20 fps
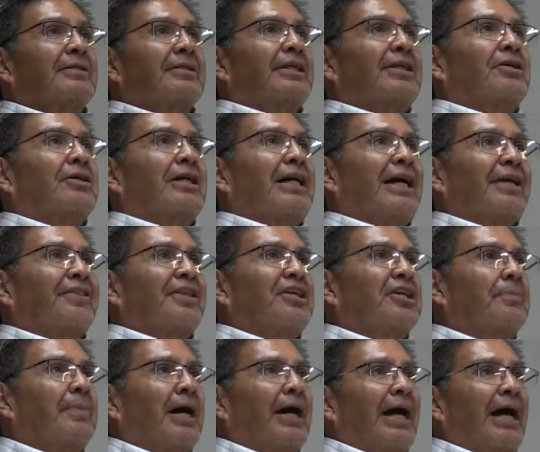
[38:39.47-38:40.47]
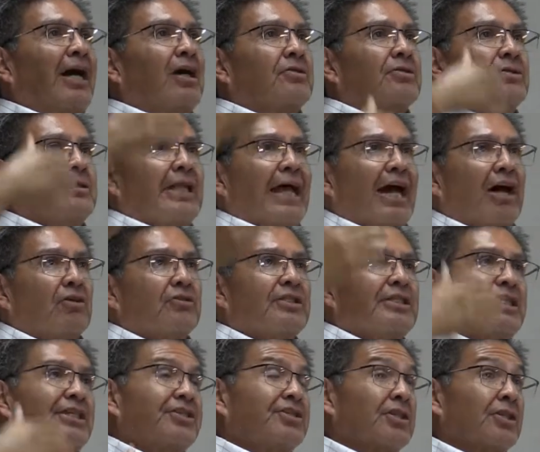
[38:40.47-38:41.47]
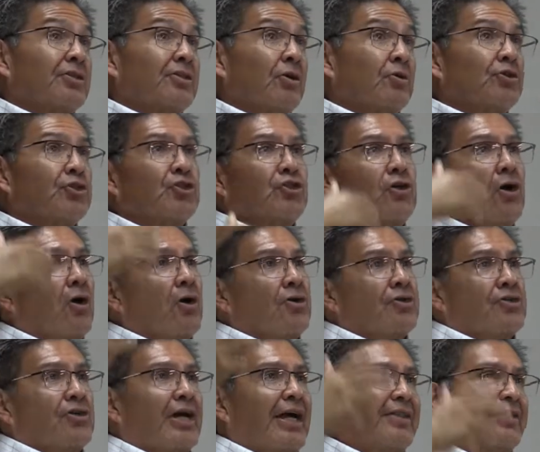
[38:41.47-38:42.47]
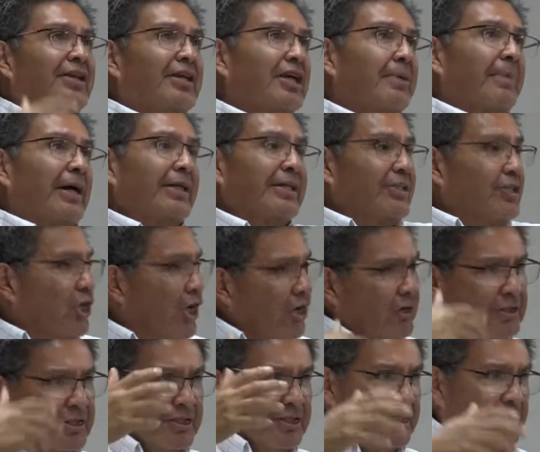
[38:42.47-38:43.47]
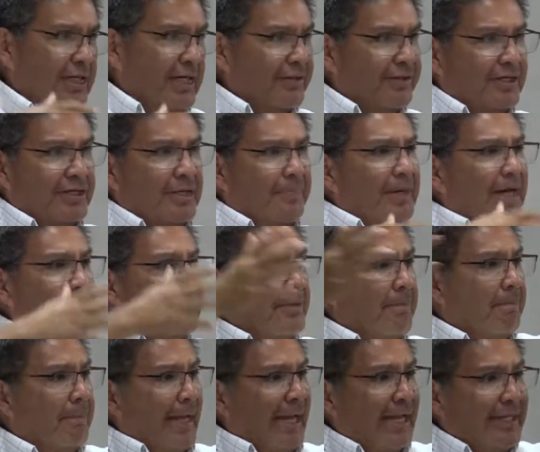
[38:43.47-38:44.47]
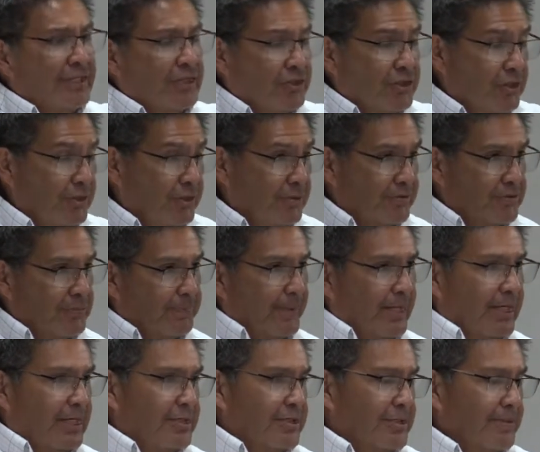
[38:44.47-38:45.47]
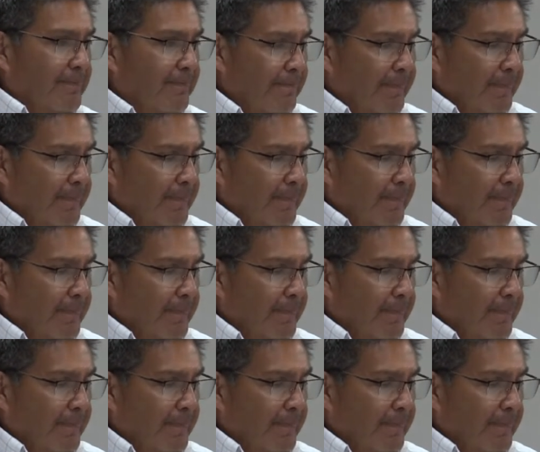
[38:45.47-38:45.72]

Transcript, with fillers: you know, I think about how, how distant those stars are. I think about eternity. I think about the magnitude of space.